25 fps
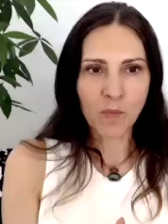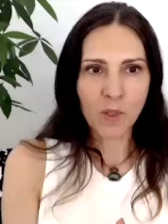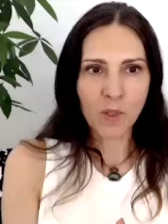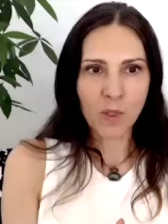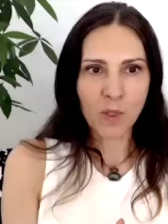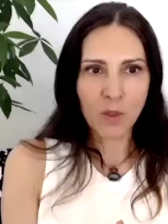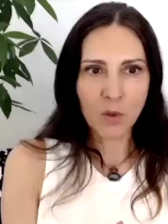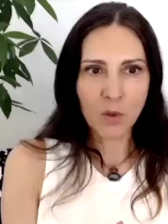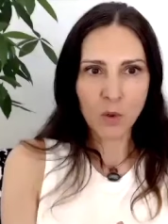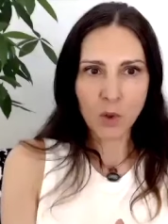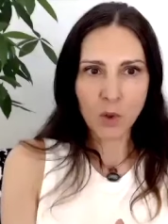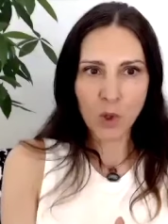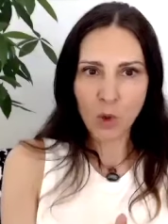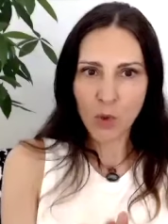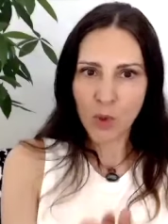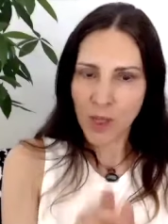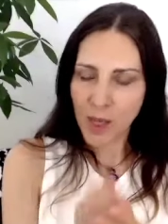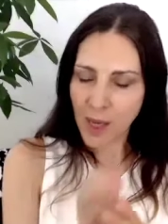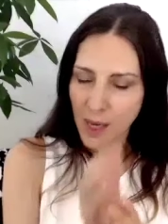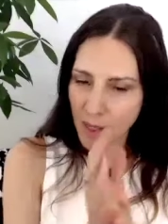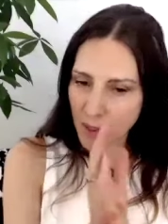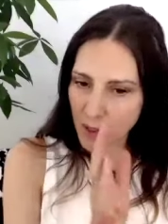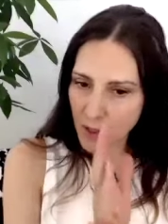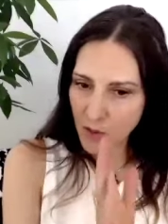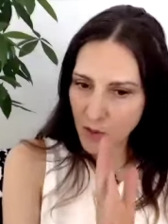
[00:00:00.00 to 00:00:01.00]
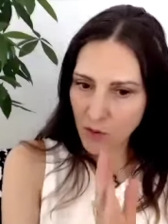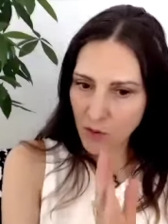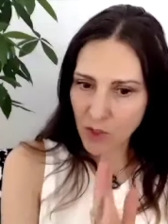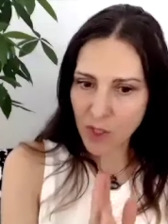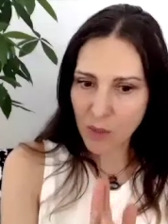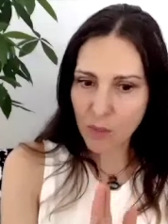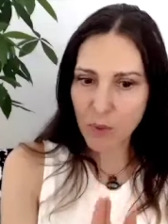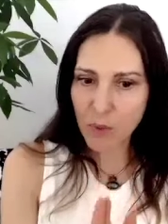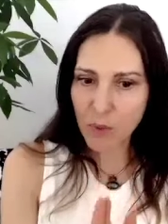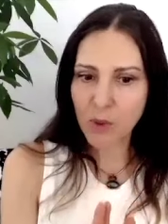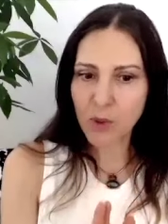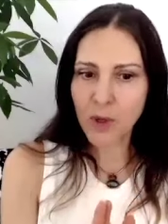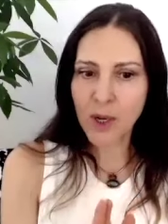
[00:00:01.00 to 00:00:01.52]
So the end of
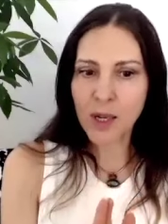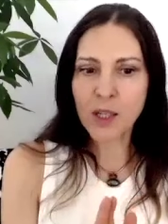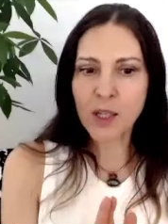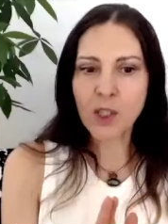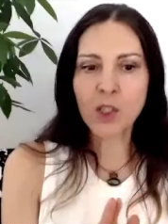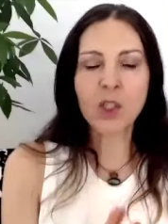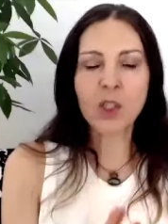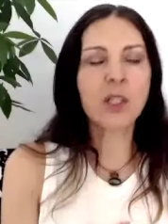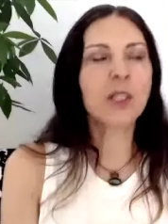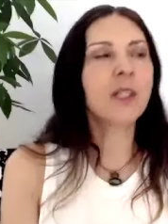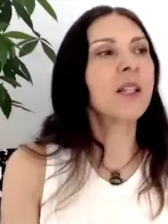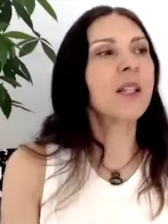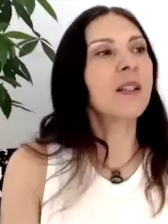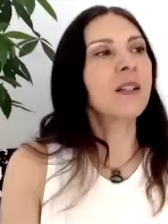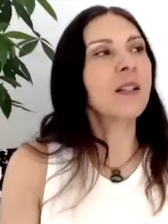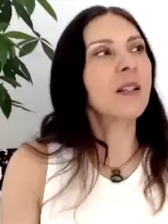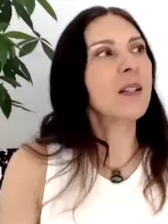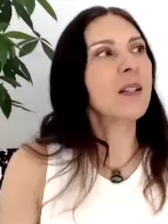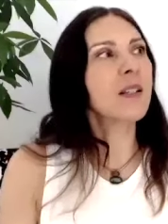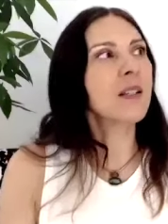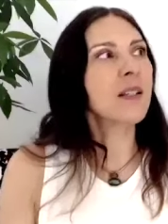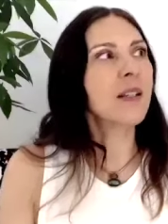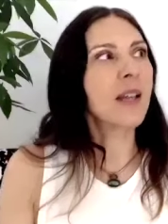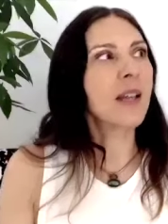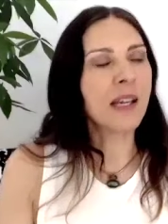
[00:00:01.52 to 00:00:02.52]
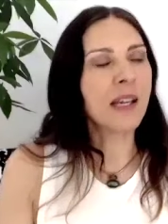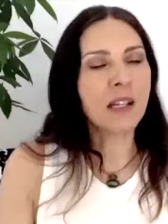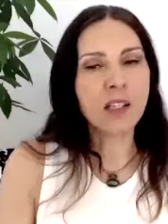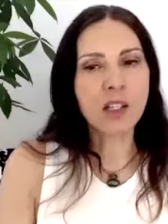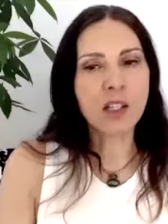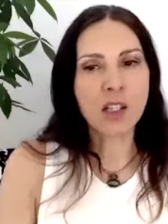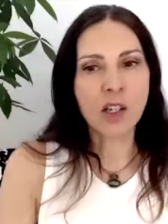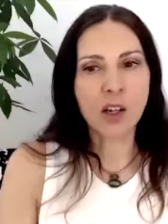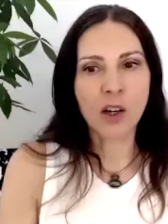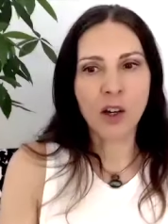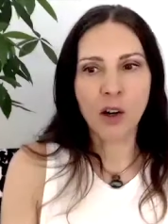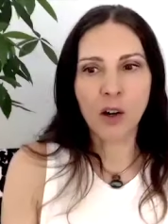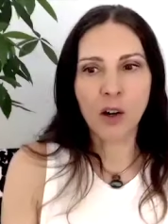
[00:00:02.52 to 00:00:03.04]
separation is a state
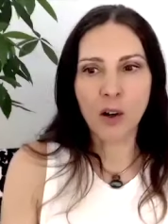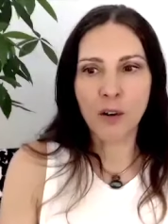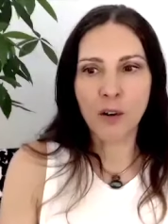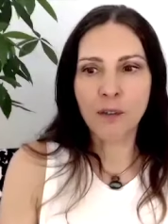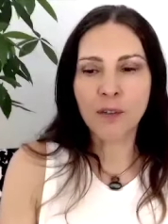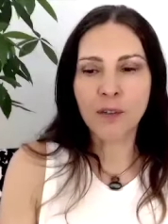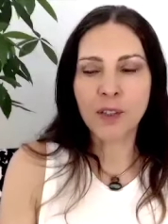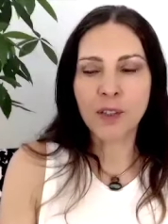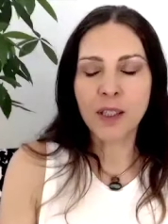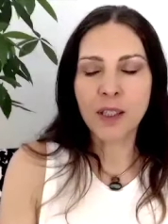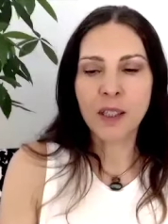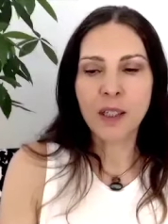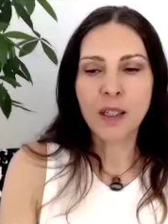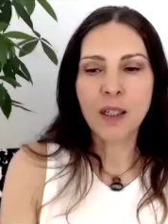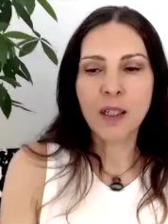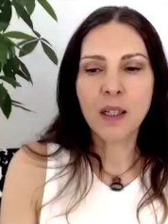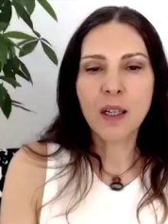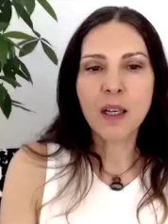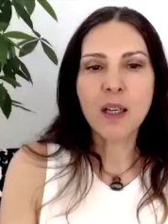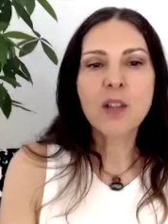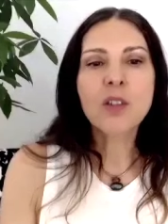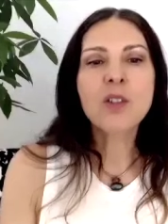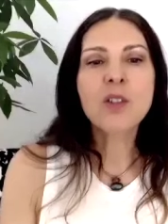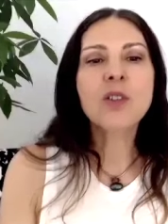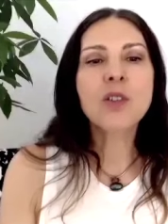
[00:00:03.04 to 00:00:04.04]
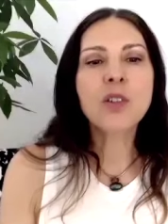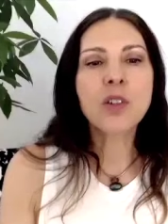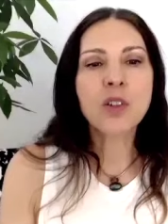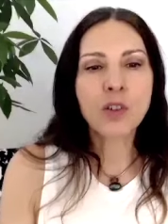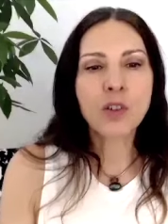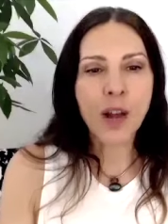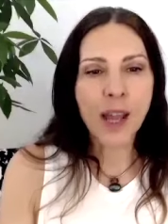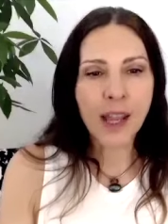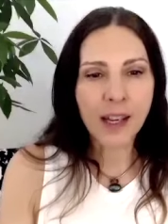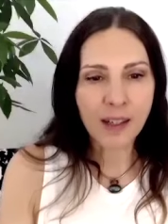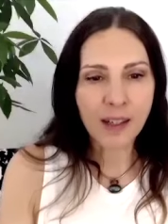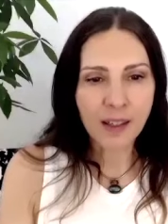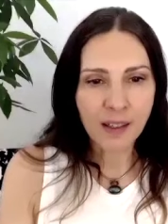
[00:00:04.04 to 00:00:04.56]
of
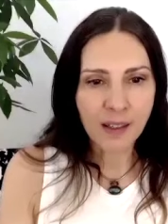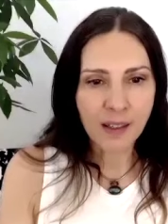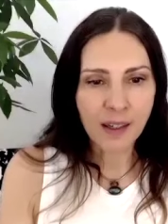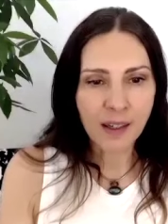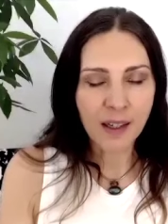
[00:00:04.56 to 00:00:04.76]
surrender.